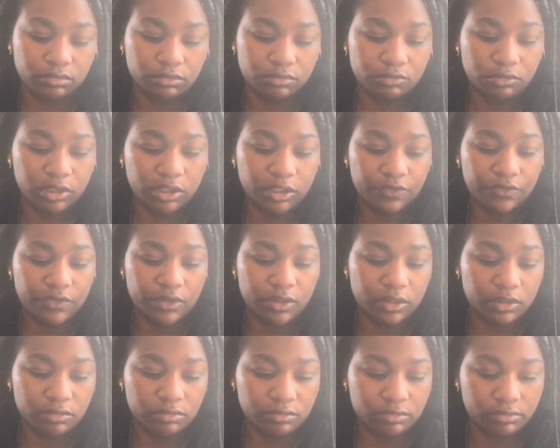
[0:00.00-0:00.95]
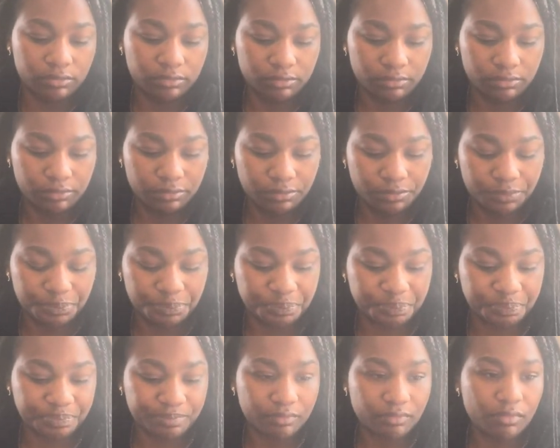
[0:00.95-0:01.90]
what the fuck?
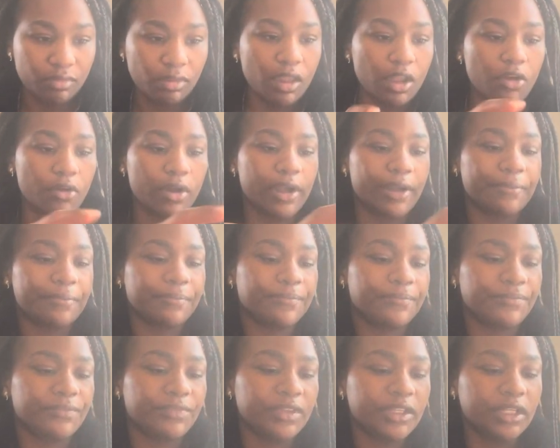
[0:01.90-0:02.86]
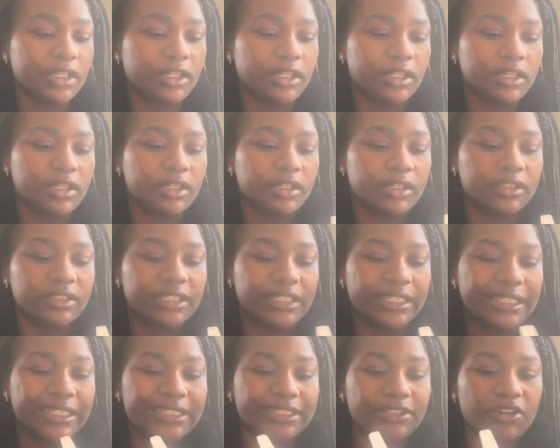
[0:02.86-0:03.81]
Okay,
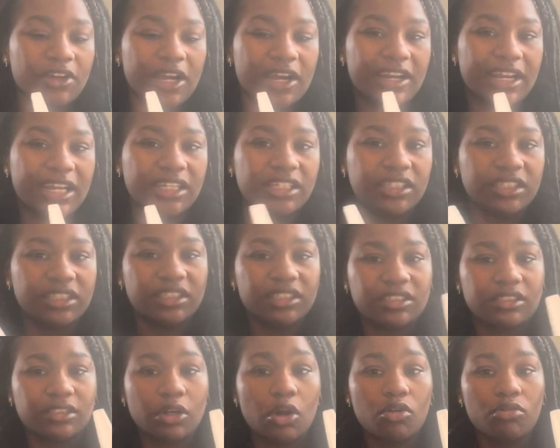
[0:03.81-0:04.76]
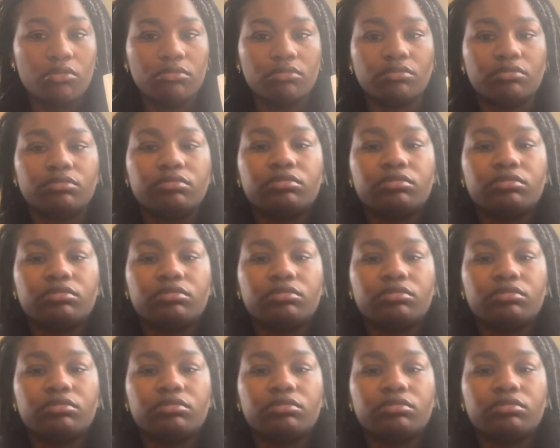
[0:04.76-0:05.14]
these are how they look. Oh,